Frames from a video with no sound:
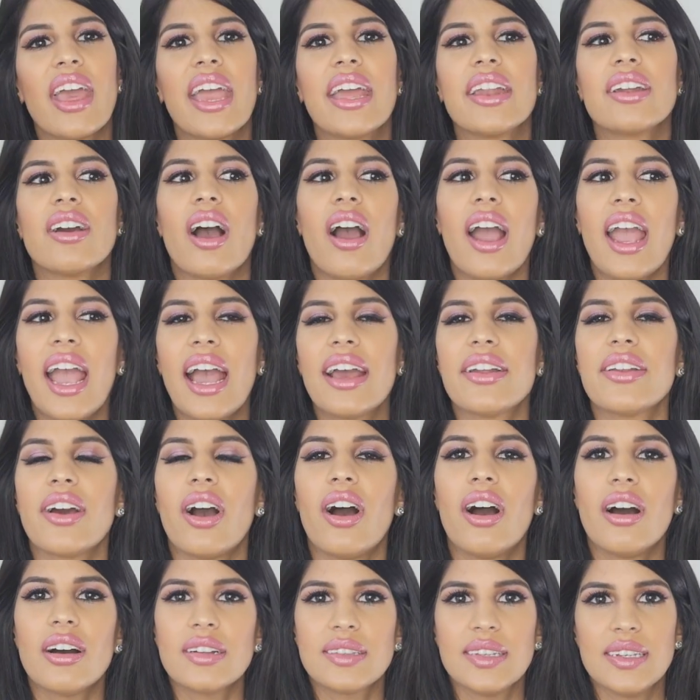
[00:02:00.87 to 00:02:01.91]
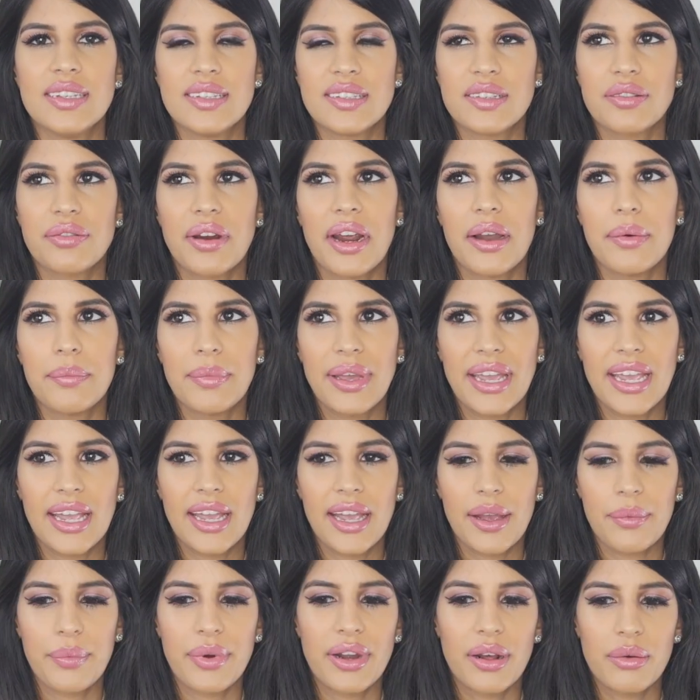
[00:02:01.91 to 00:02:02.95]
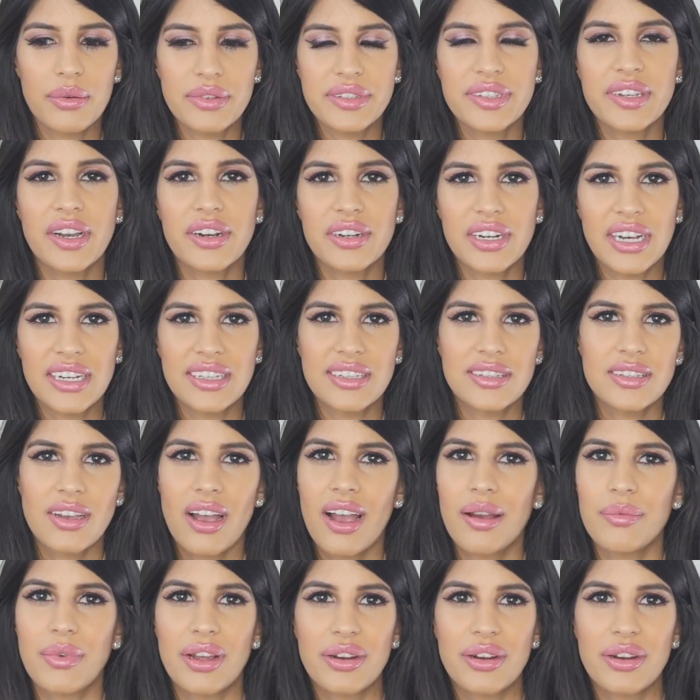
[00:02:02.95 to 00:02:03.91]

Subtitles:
then I had artists around me when I was younger at the time,